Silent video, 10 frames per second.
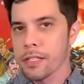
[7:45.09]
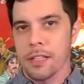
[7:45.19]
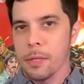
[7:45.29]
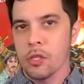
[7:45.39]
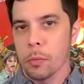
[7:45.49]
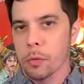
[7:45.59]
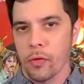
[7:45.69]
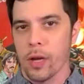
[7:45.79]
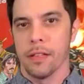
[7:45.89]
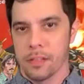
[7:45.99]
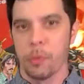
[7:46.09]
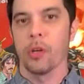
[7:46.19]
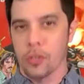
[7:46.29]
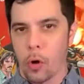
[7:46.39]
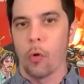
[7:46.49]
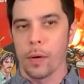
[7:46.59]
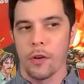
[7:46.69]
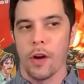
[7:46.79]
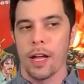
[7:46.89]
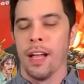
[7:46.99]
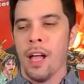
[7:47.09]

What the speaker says: It's going to be so much fun. This book is already great.